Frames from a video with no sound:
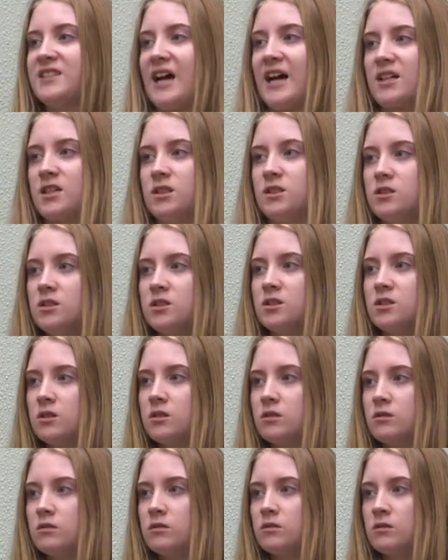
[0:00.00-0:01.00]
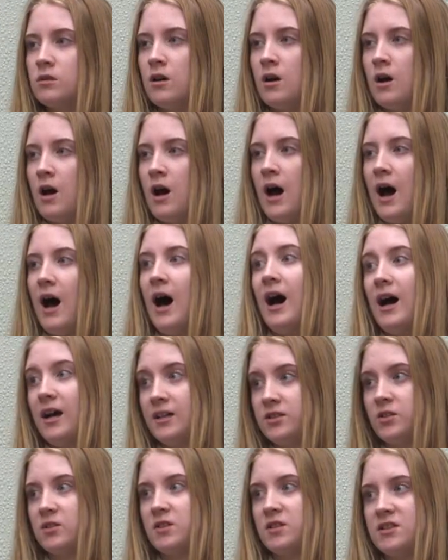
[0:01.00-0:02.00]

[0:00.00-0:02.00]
one second. I